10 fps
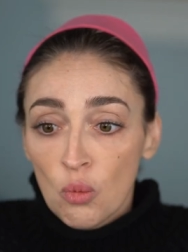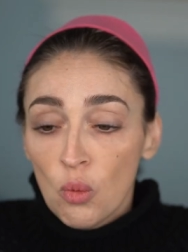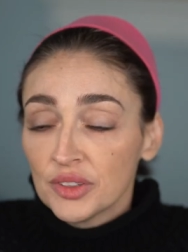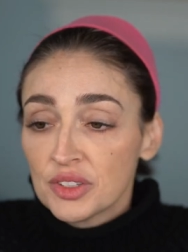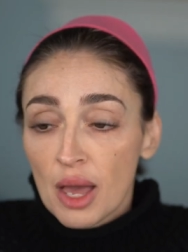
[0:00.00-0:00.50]

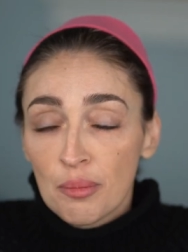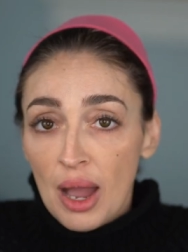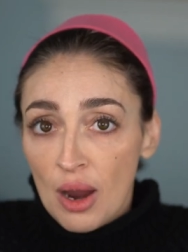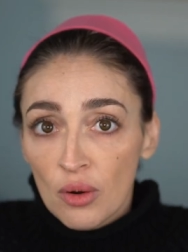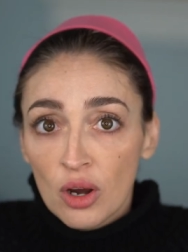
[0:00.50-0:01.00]
once that
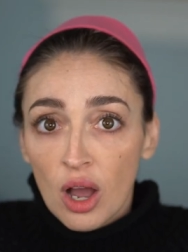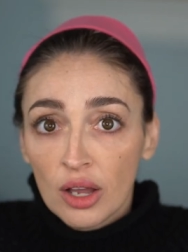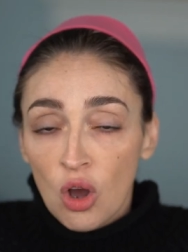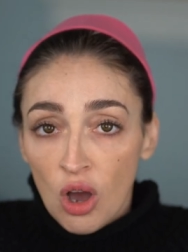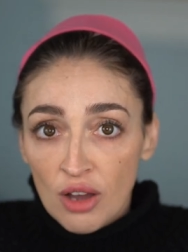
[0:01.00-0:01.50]
power
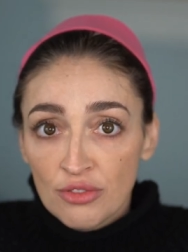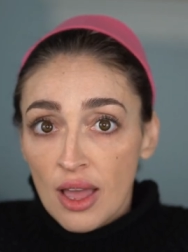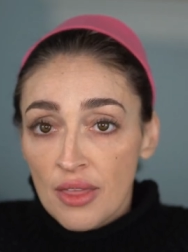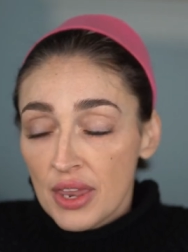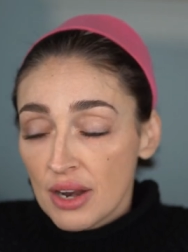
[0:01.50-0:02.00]
got off
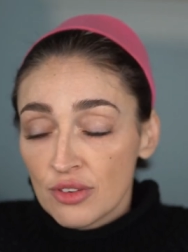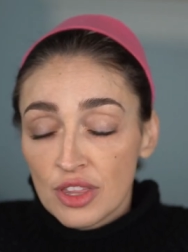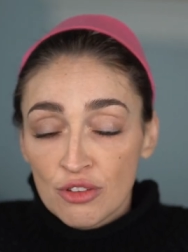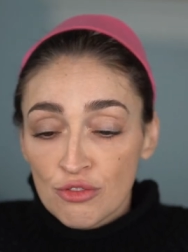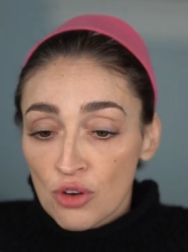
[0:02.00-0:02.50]
and then
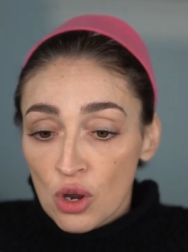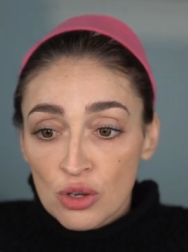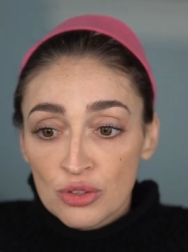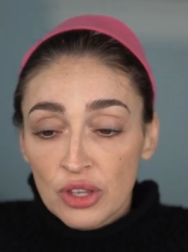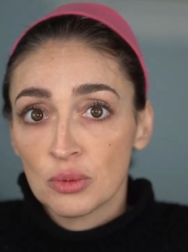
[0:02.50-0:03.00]
everything
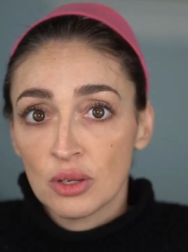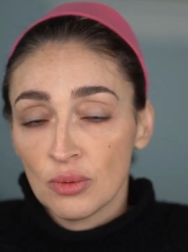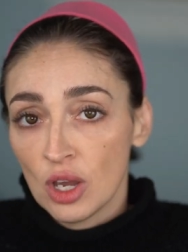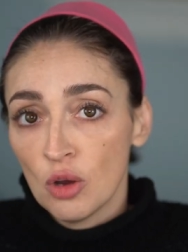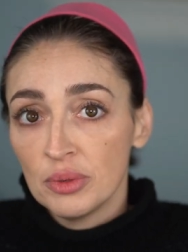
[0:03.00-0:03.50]
froze, when they
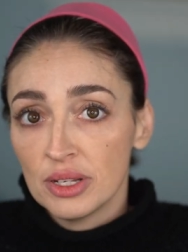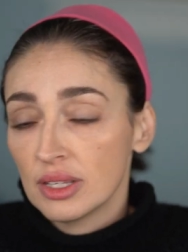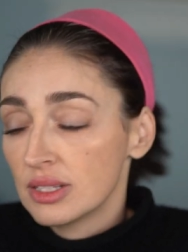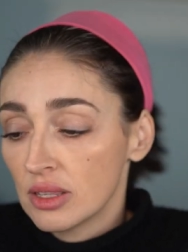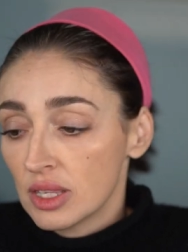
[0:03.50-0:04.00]
reopened it, they said